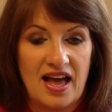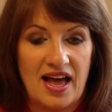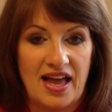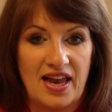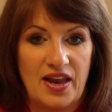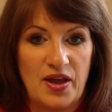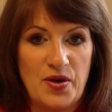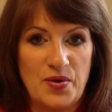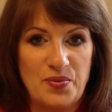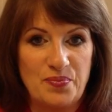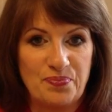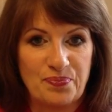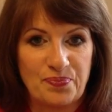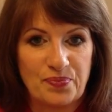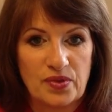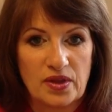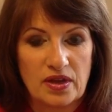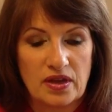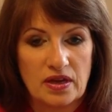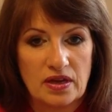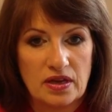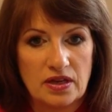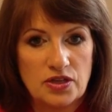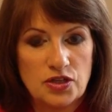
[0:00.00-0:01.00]
Hello,
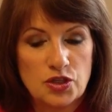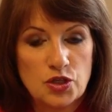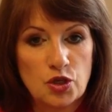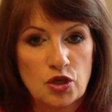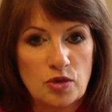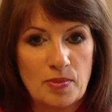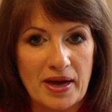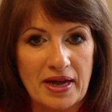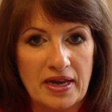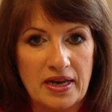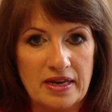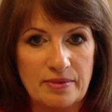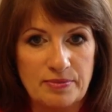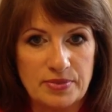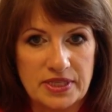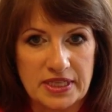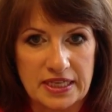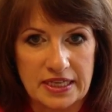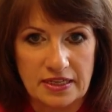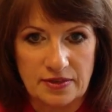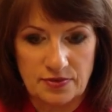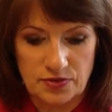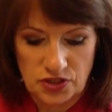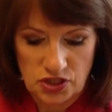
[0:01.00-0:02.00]
I'm going to talk about
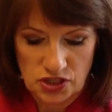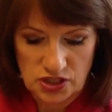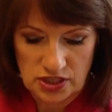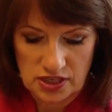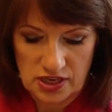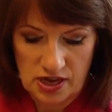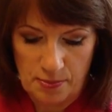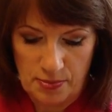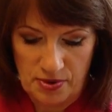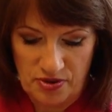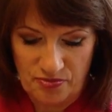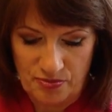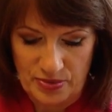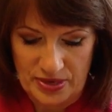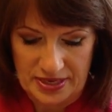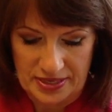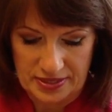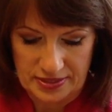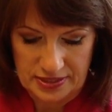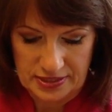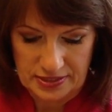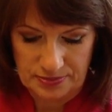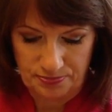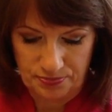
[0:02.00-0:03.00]
Lipsalves, just a couple of
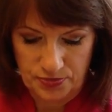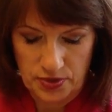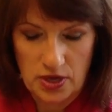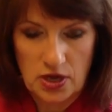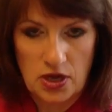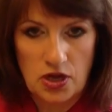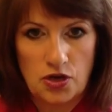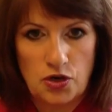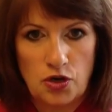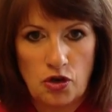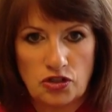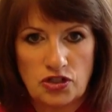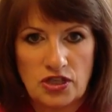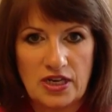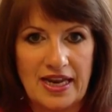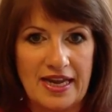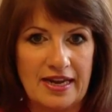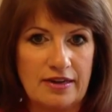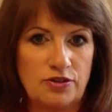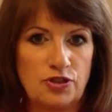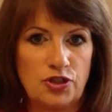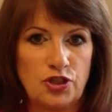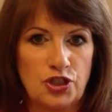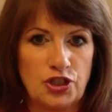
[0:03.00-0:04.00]
minutes. Not
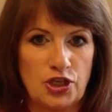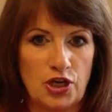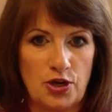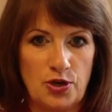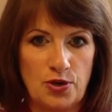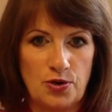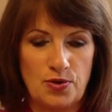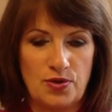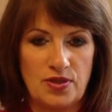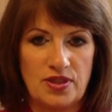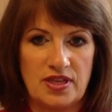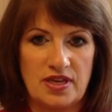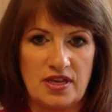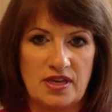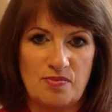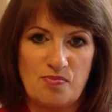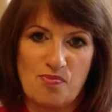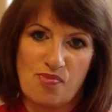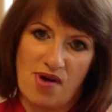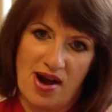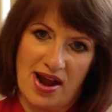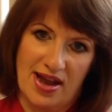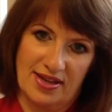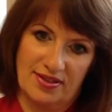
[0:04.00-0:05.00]
allowed to show you the
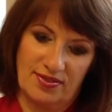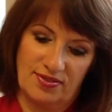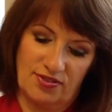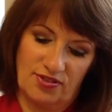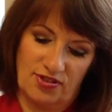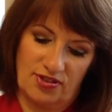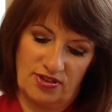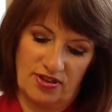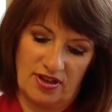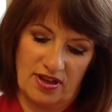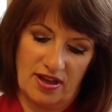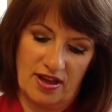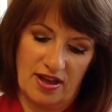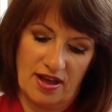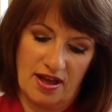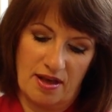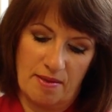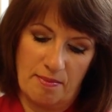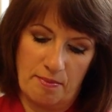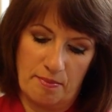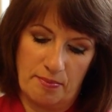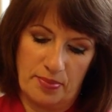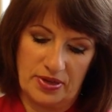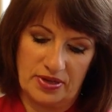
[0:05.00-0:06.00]
brands,
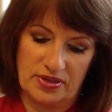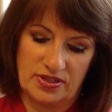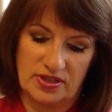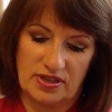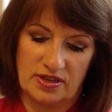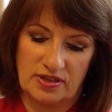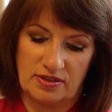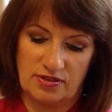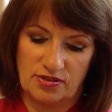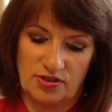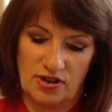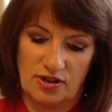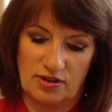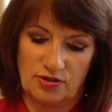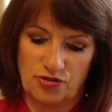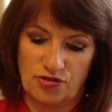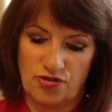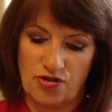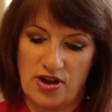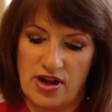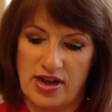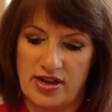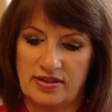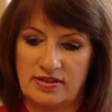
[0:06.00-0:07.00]
but I'll
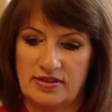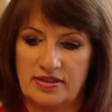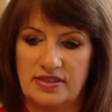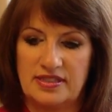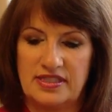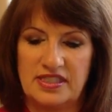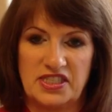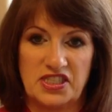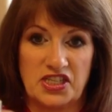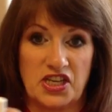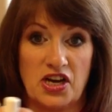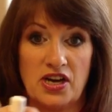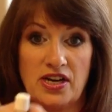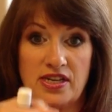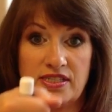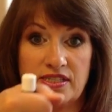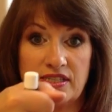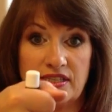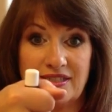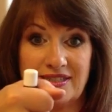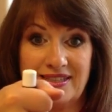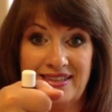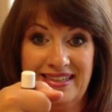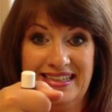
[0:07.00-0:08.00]
try and disguise
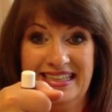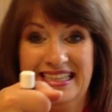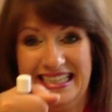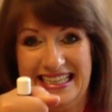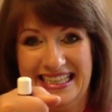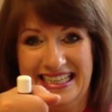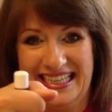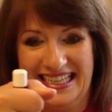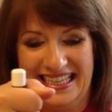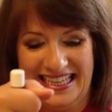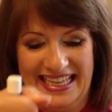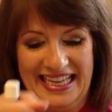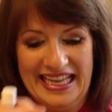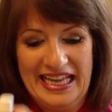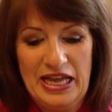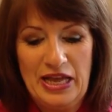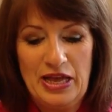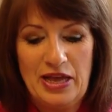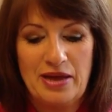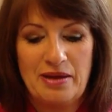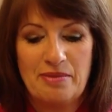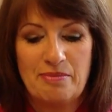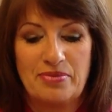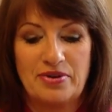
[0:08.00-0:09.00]
it.
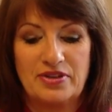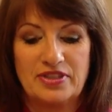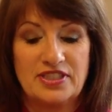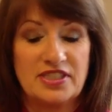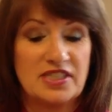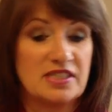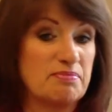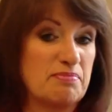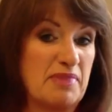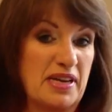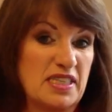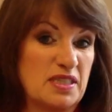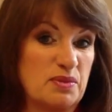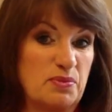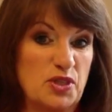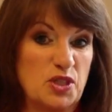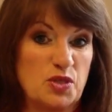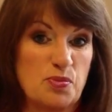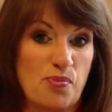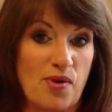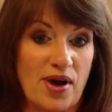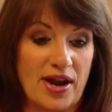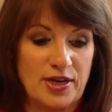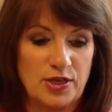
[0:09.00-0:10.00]
But it doesn't matter
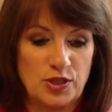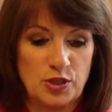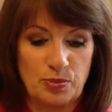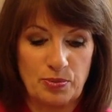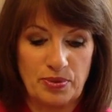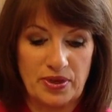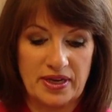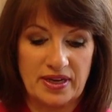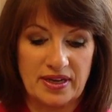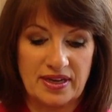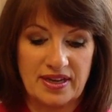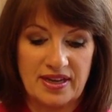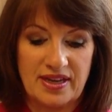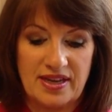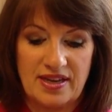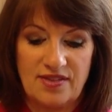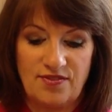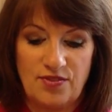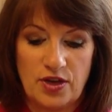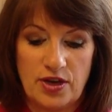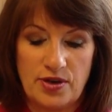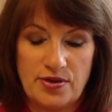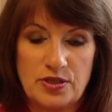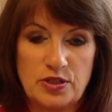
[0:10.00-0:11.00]
which brand you pick.
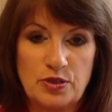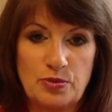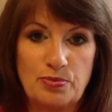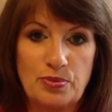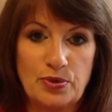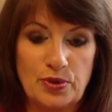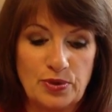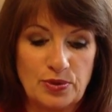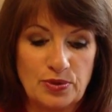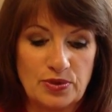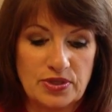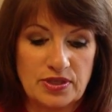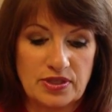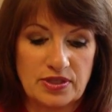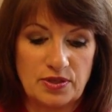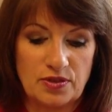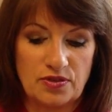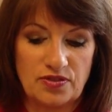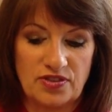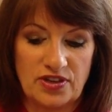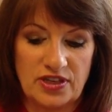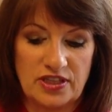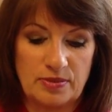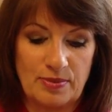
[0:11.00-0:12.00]
If you go into Boots,
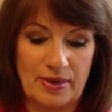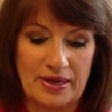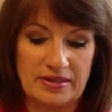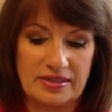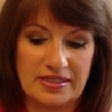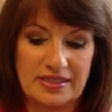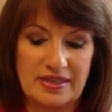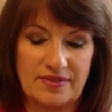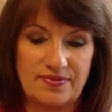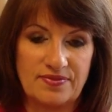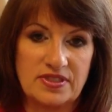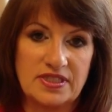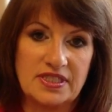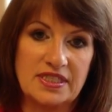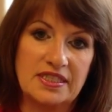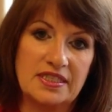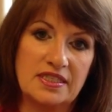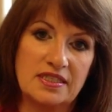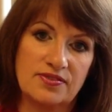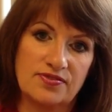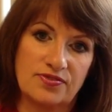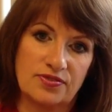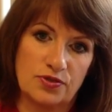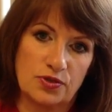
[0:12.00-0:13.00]
you'll find about
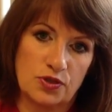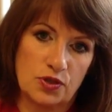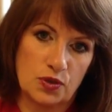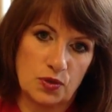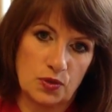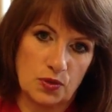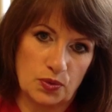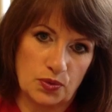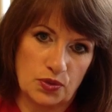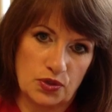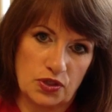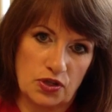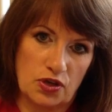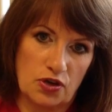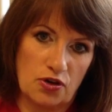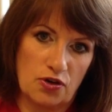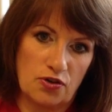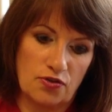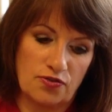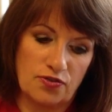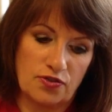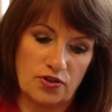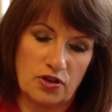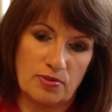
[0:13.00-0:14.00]
17 different sorts
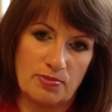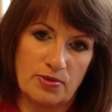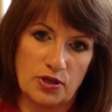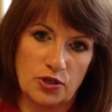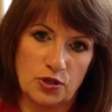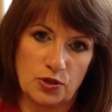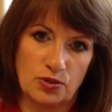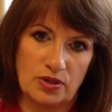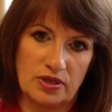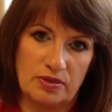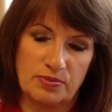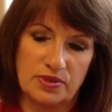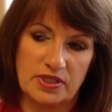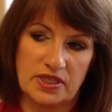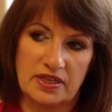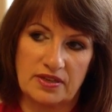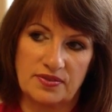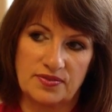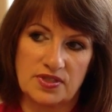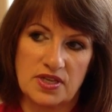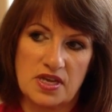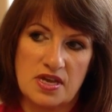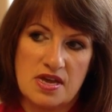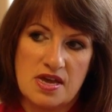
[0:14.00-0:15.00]
of commercial
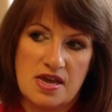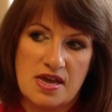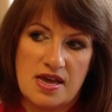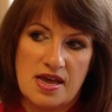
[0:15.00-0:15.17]
Lipsalves.